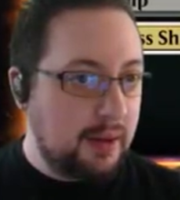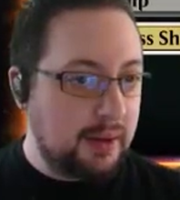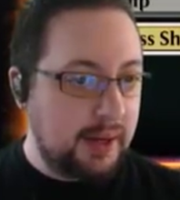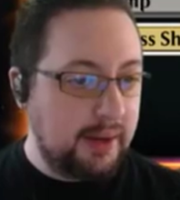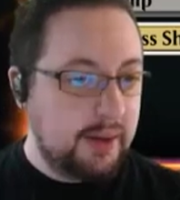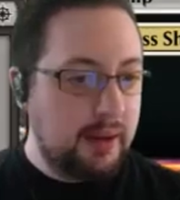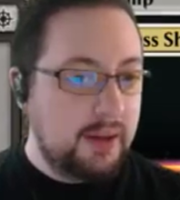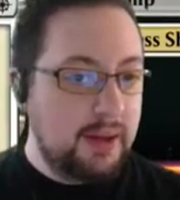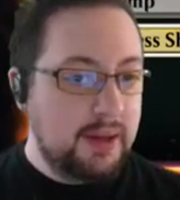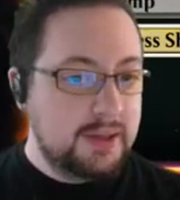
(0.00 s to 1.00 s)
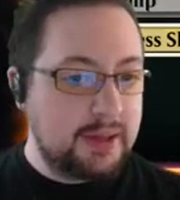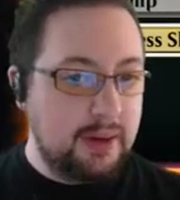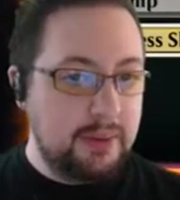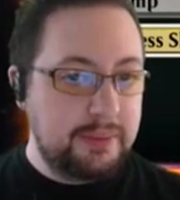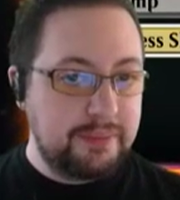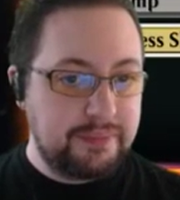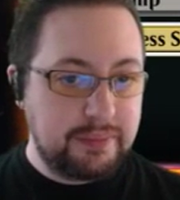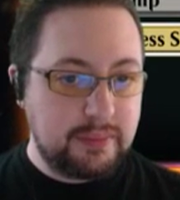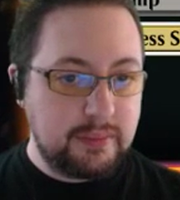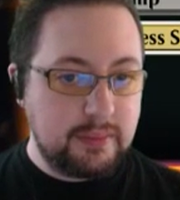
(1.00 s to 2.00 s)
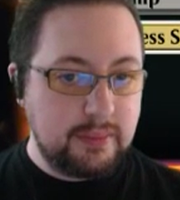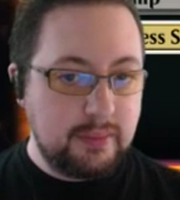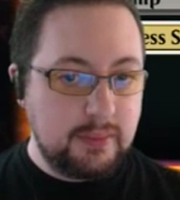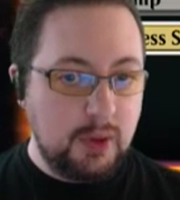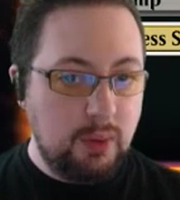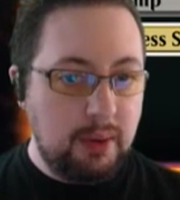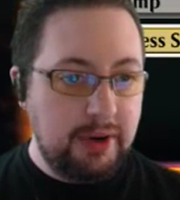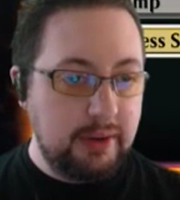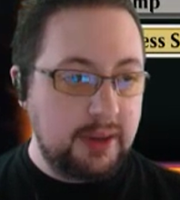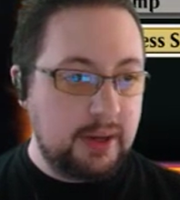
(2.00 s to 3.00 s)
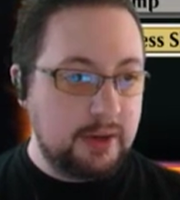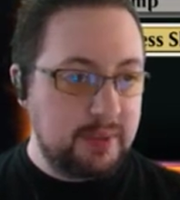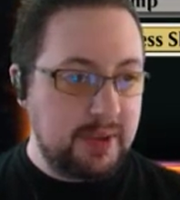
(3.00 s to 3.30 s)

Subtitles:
Okay. So what we're doing here is